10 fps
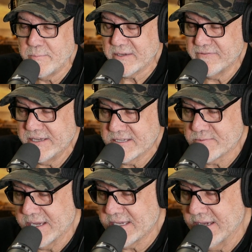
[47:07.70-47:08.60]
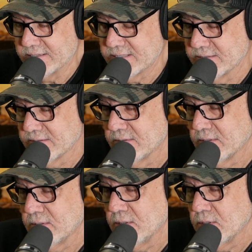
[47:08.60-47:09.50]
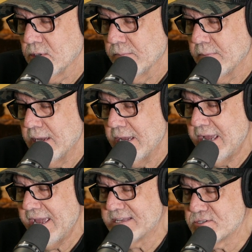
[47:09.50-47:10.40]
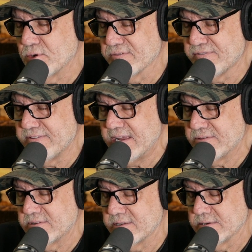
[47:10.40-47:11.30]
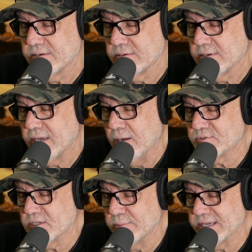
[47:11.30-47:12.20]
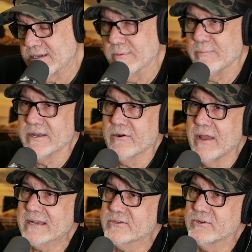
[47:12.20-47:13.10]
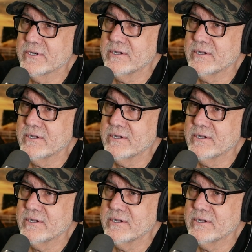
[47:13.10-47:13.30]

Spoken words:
McPhee is my guest. Has your faith helped you to become a better actor at